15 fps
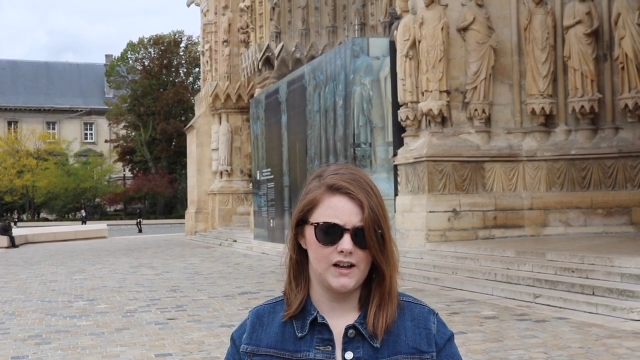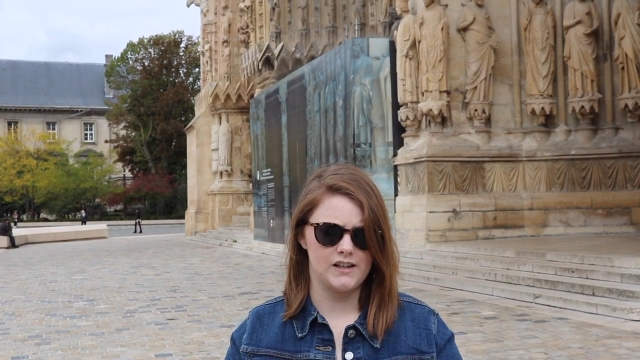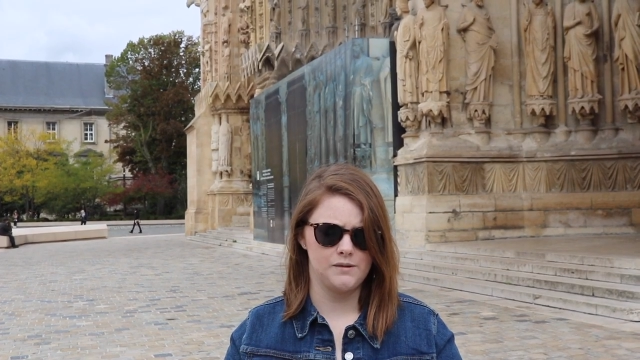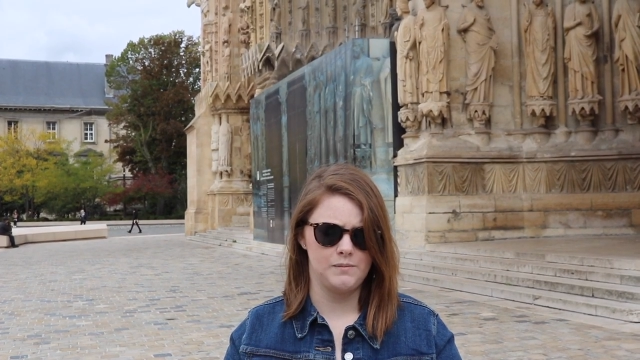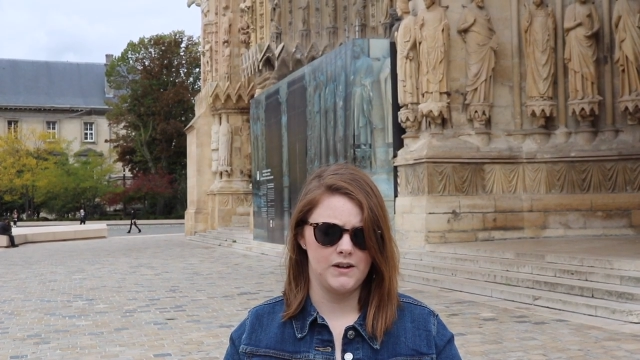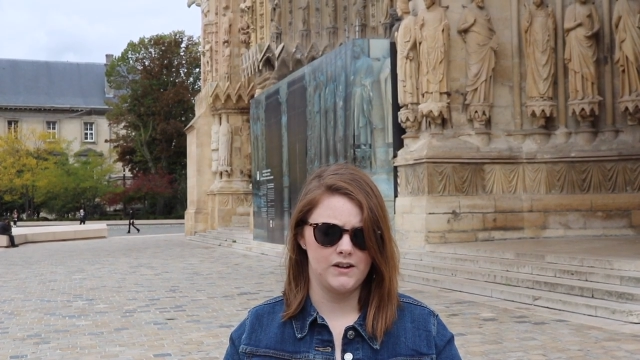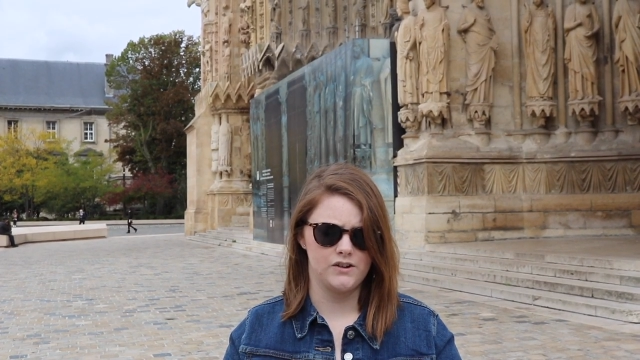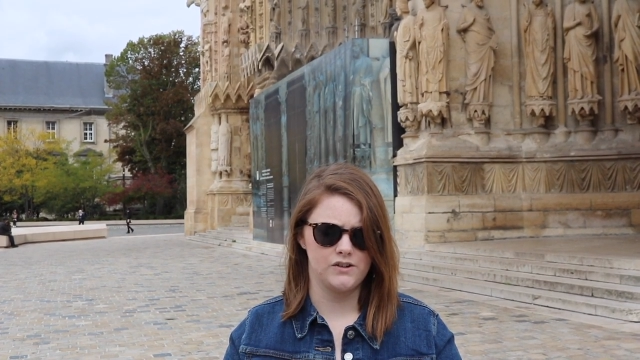
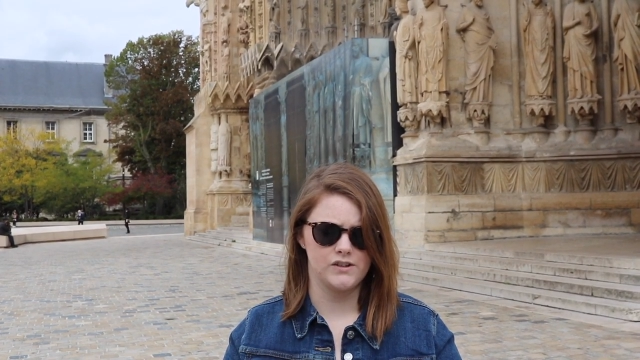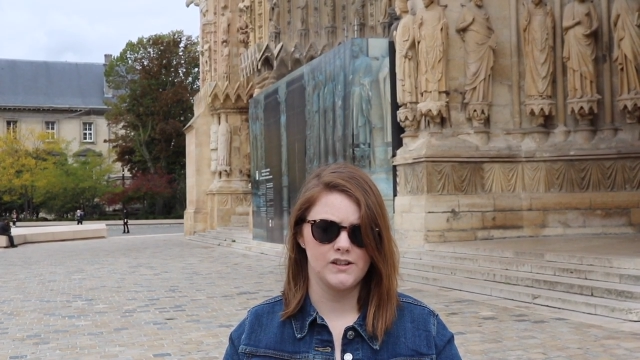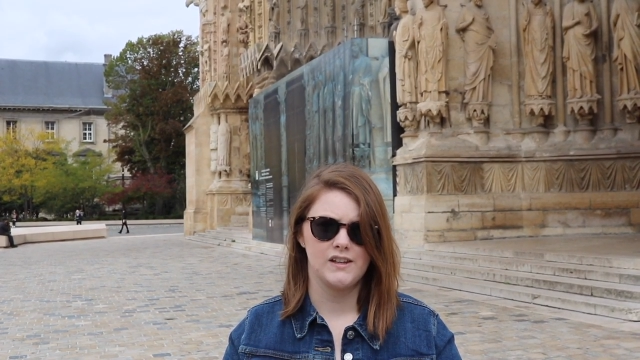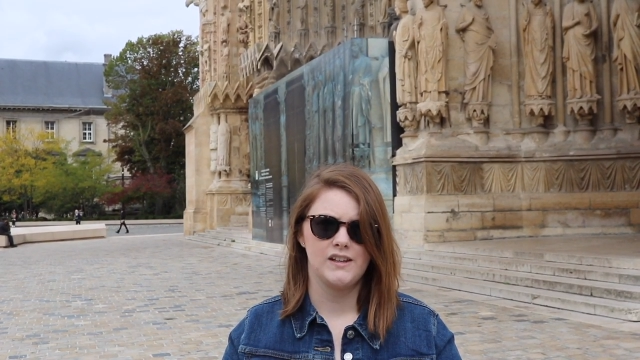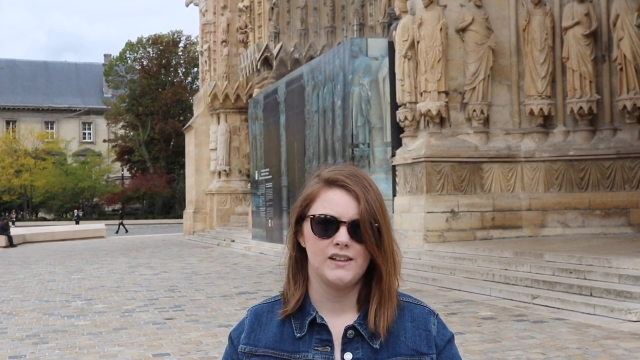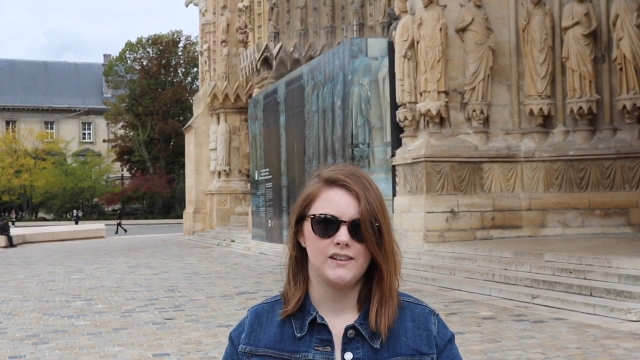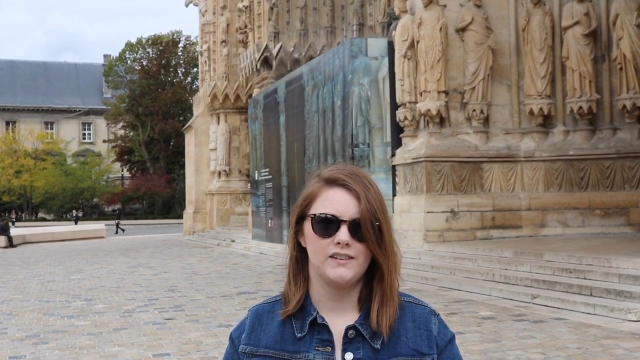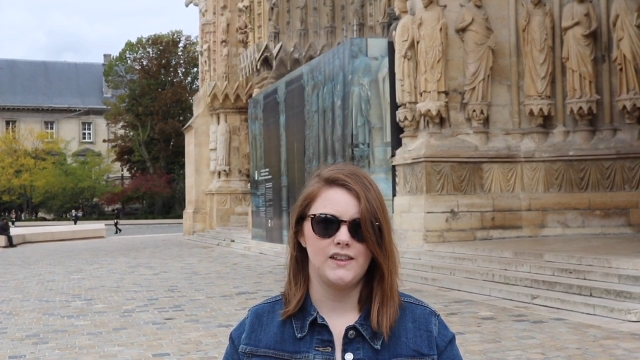glassmakers
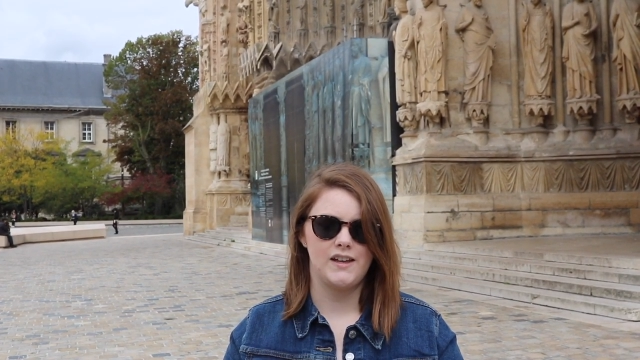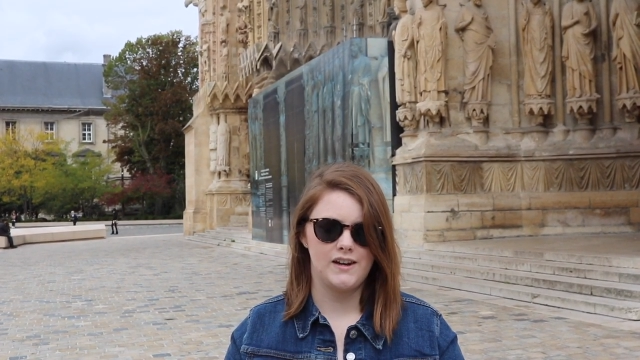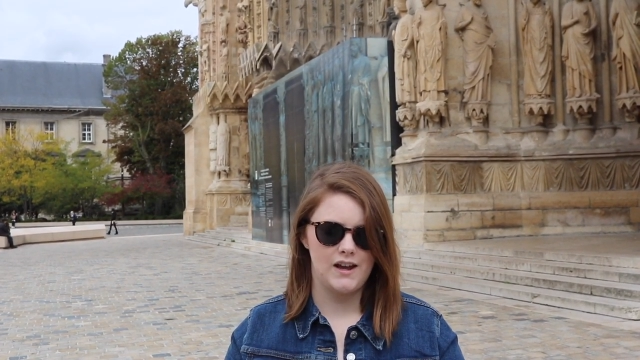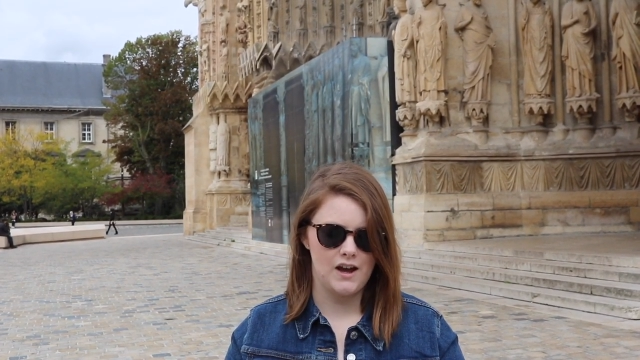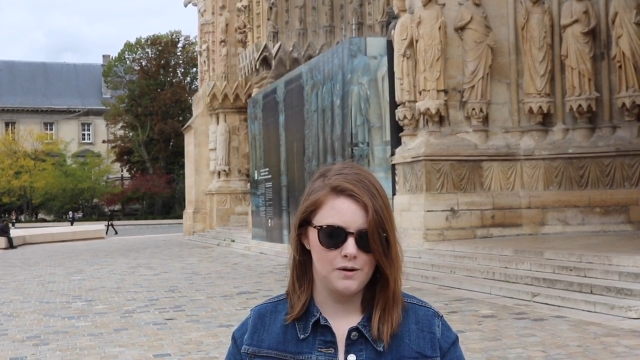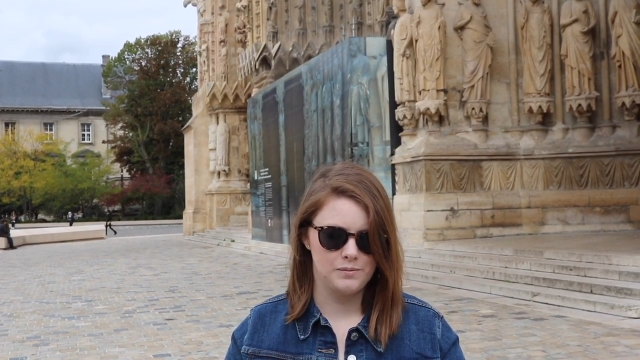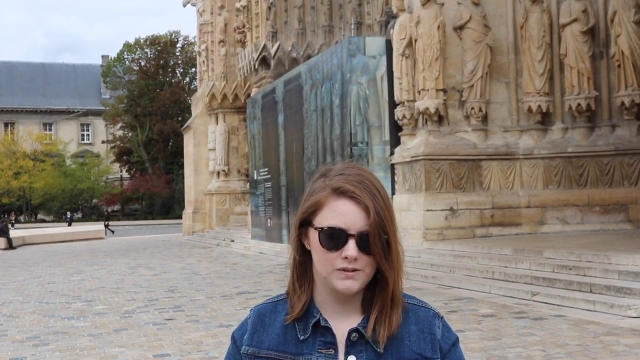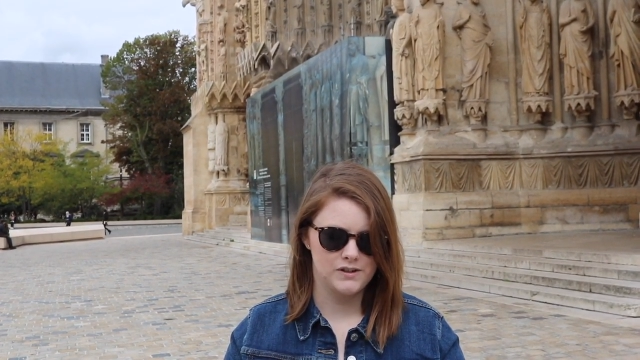then
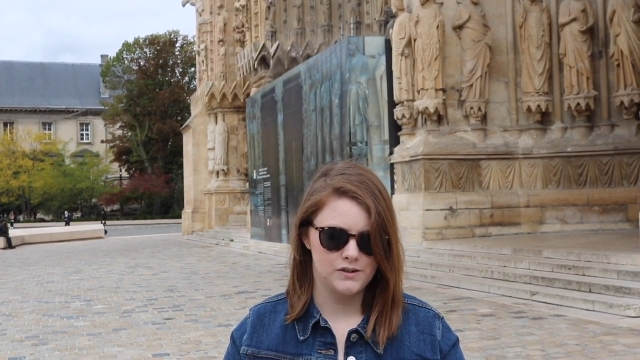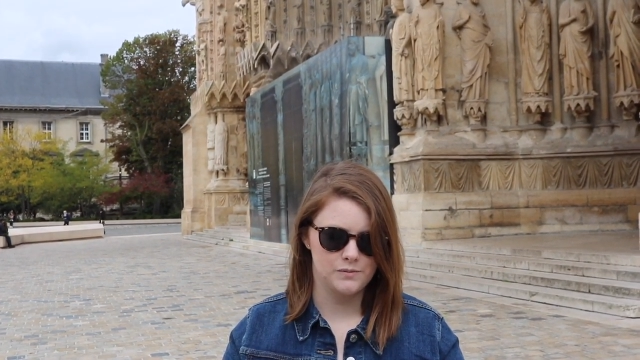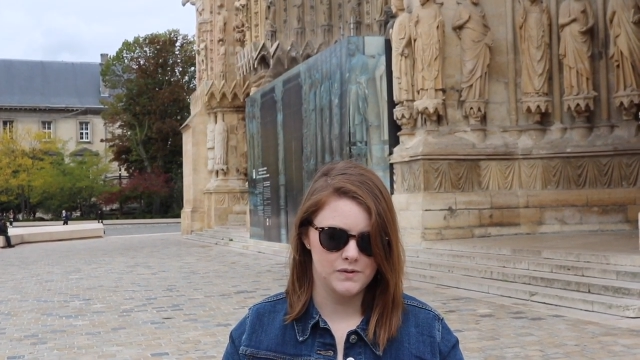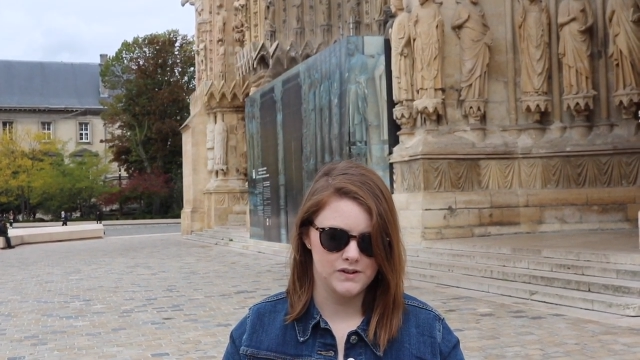helped to